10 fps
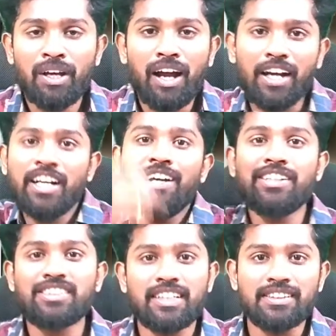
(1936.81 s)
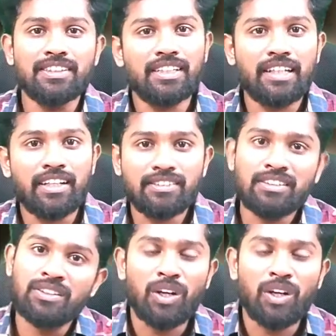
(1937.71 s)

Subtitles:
and it is taking the taxes.